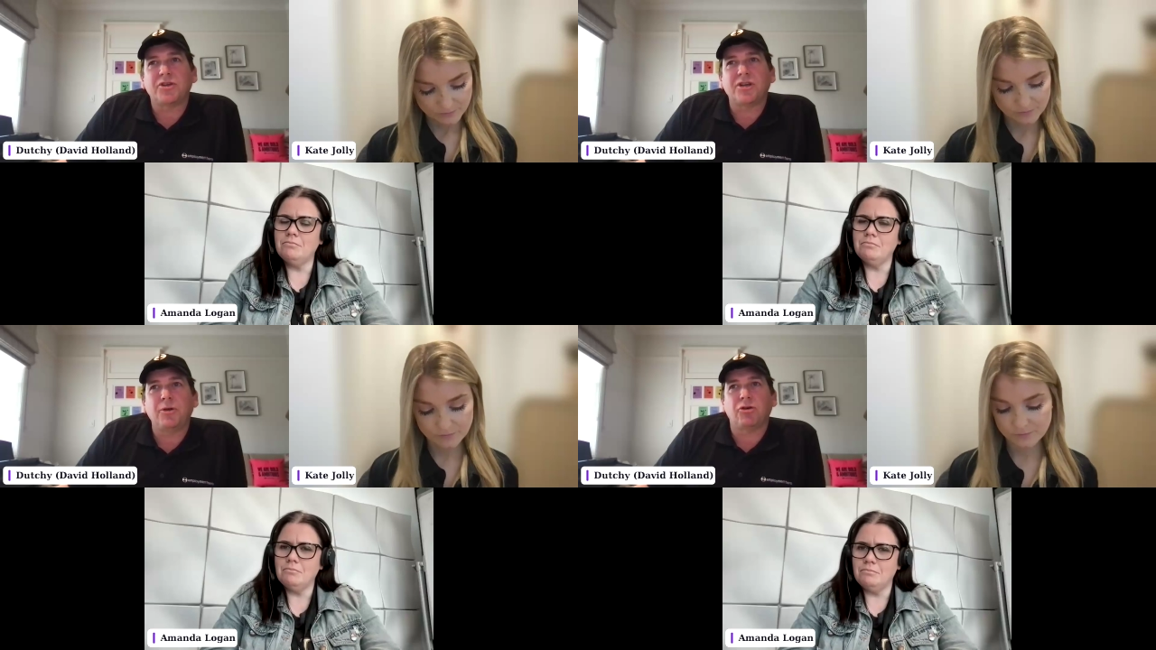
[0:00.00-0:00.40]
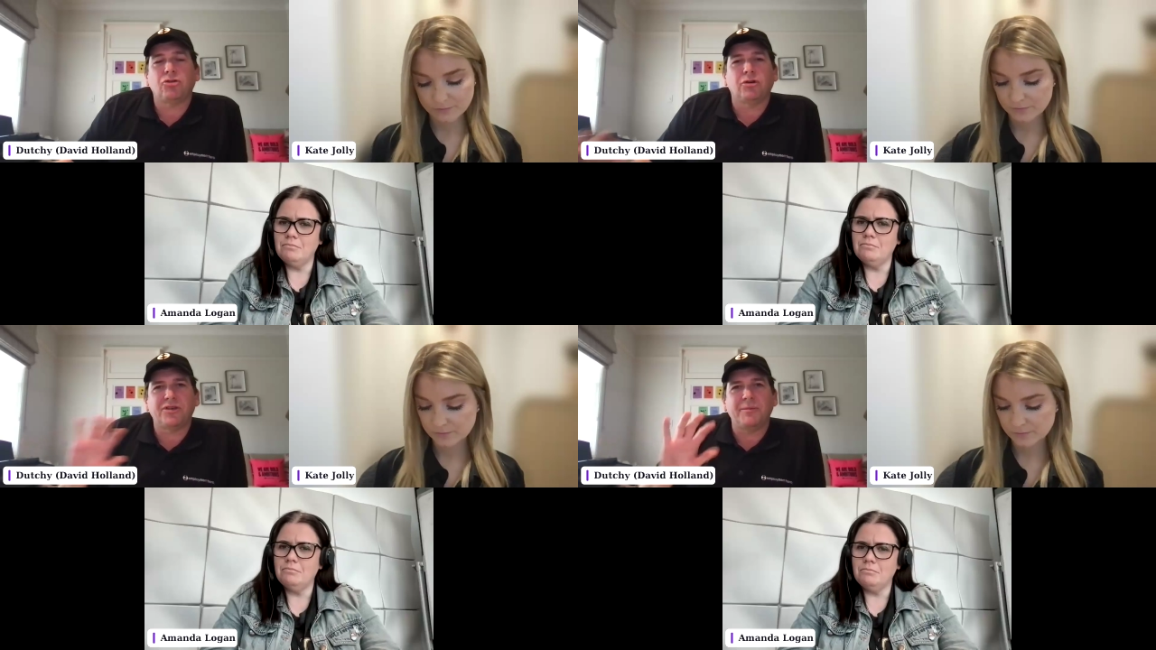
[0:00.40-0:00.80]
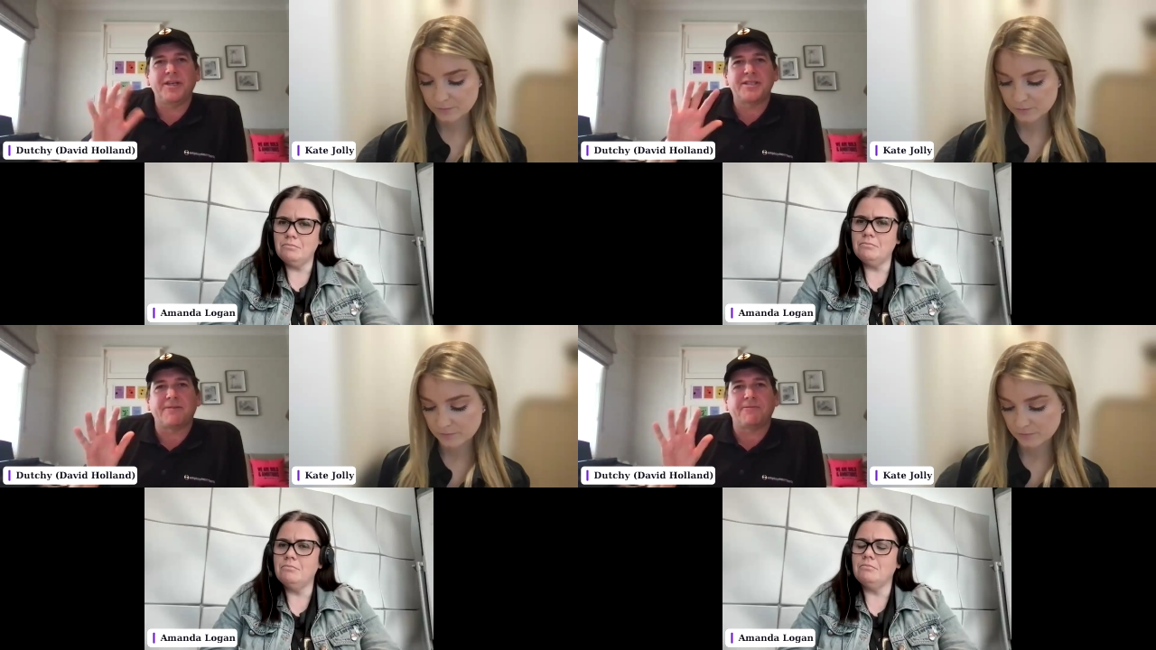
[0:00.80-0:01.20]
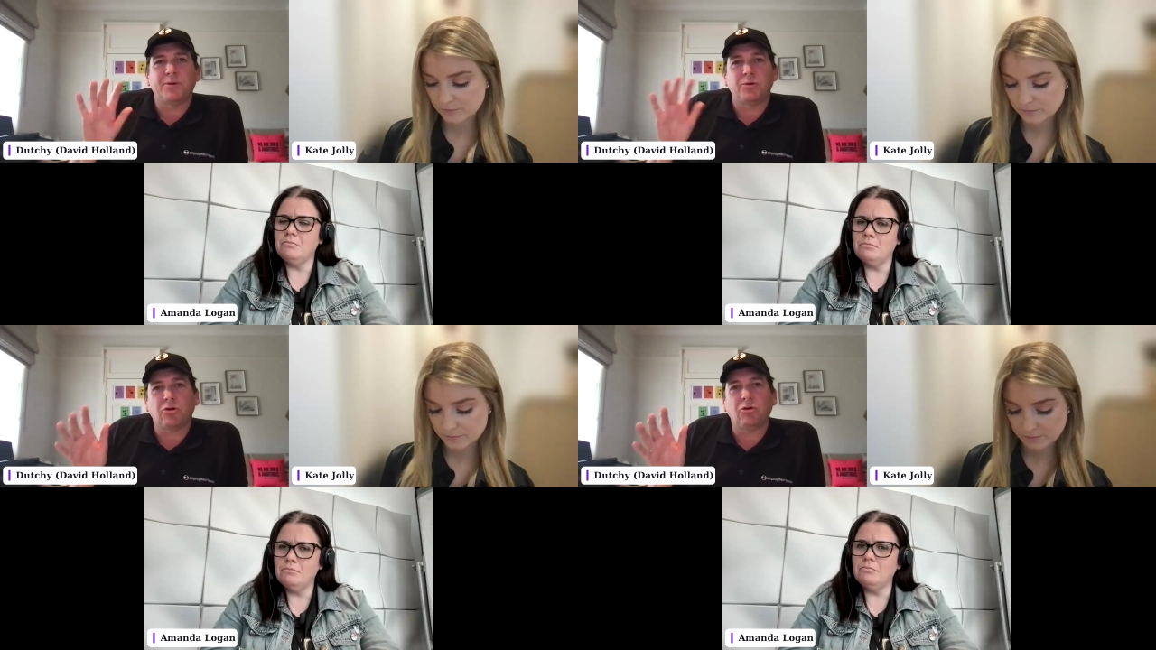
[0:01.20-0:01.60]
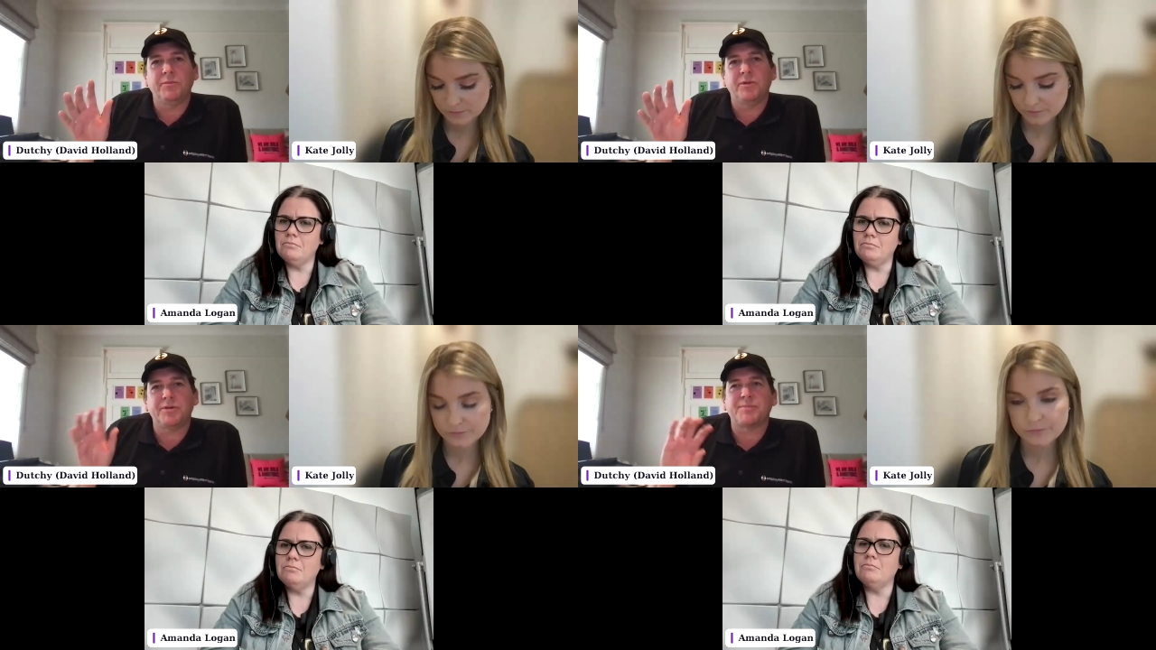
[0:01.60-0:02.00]
Speaker 1: which I'm not sure if she means that from a
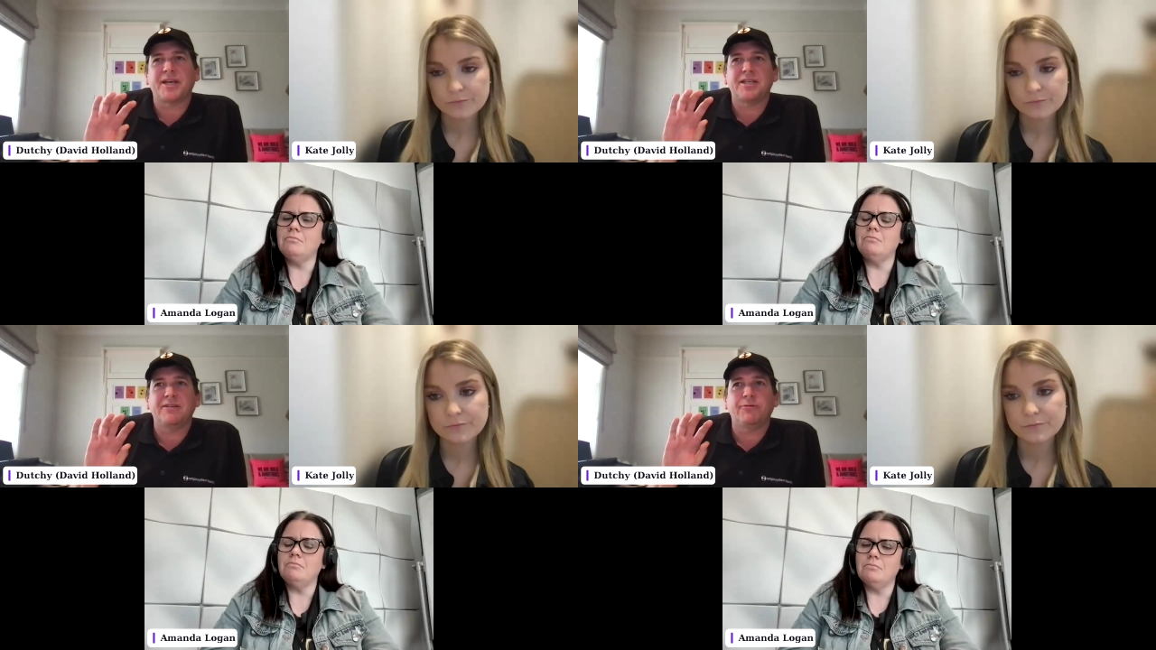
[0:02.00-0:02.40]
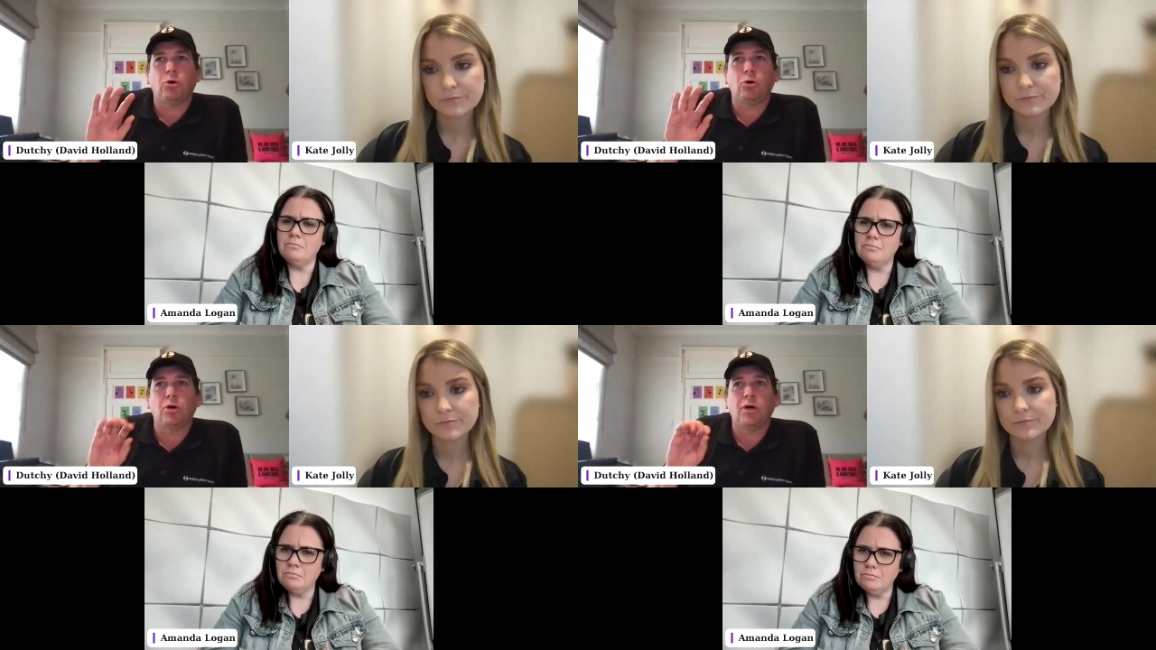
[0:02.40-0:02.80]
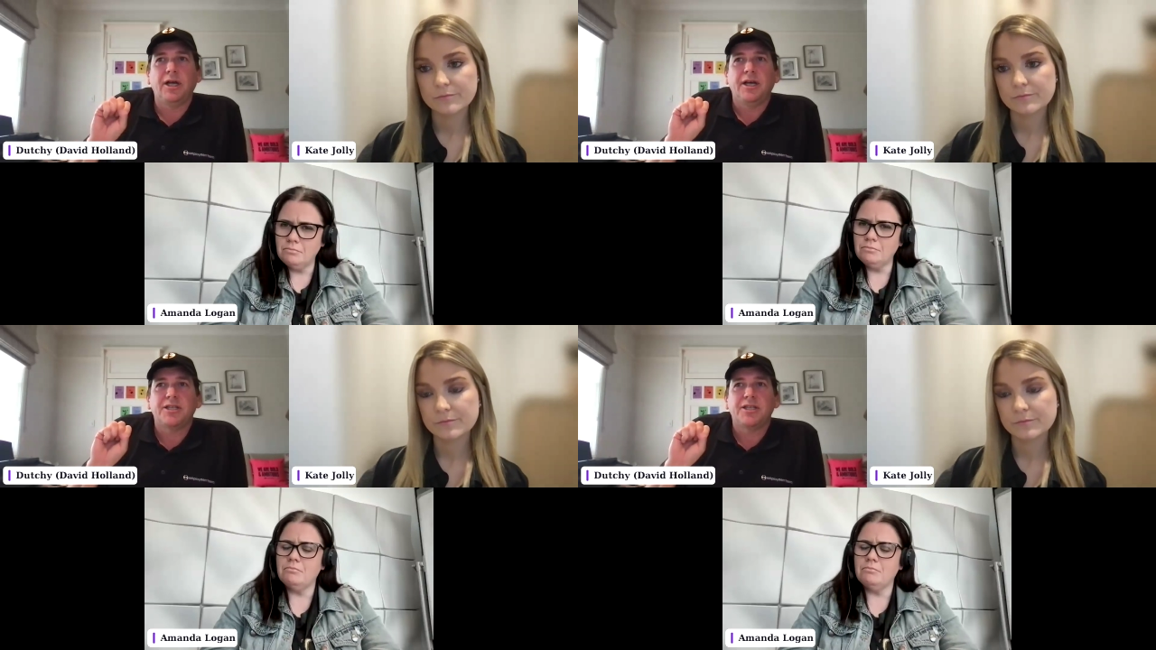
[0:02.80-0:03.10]
recruitment perspective or